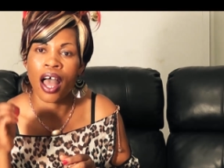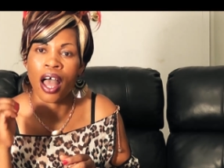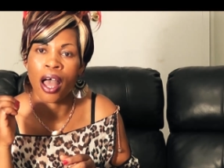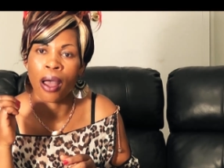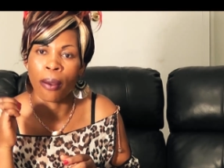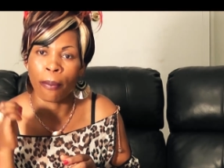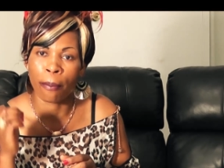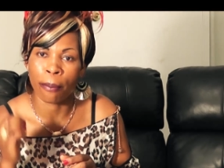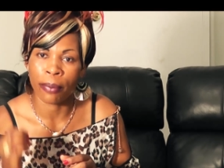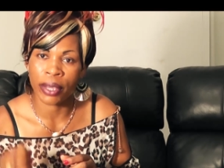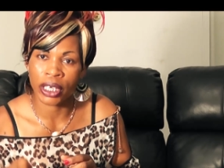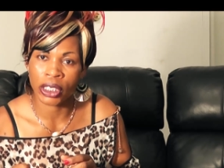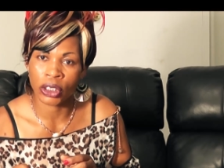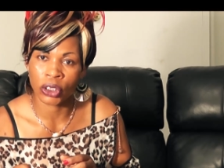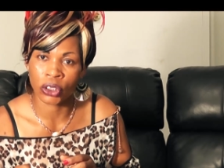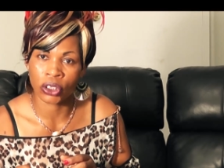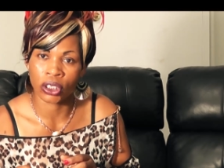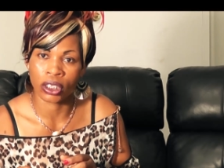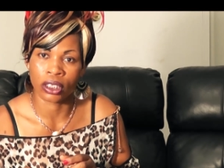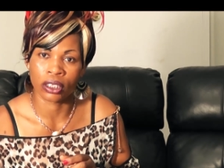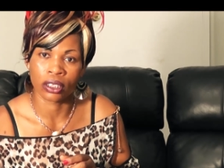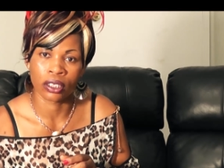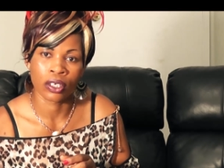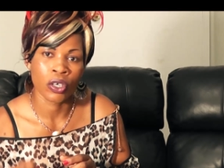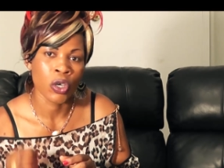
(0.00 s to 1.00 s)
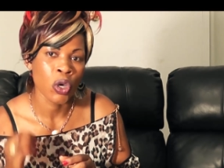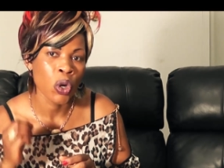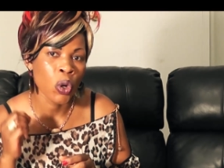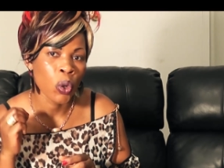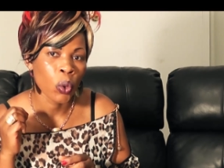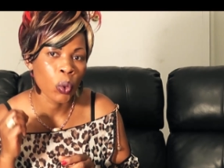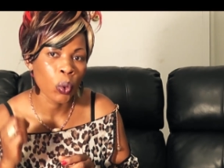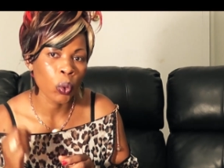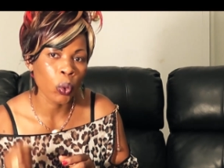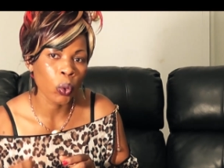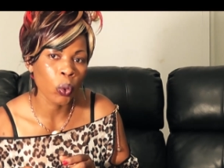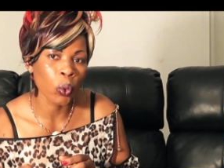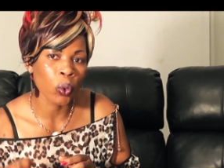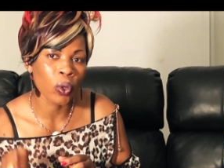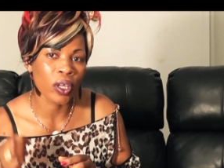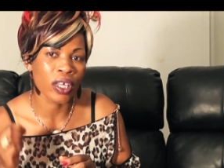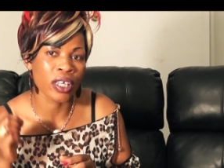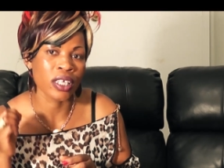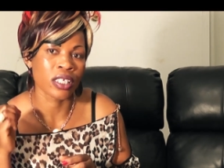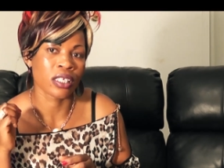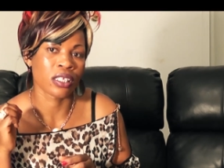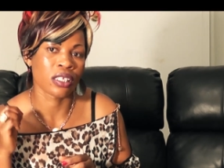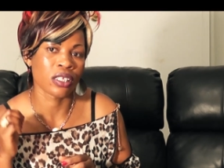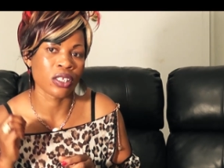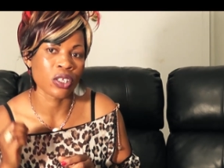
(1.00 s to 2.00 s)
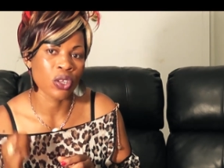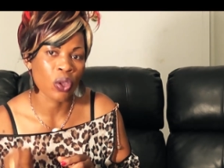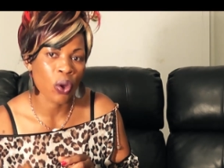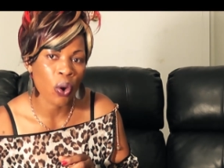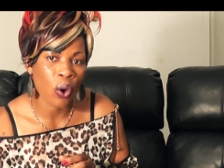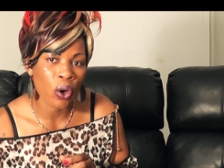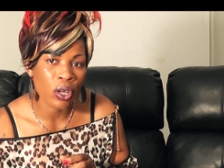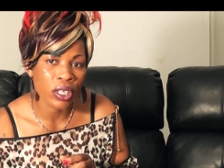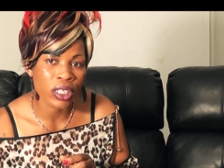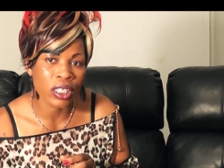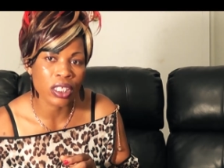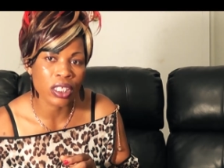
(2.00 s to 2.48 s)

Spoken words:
a mission, who is not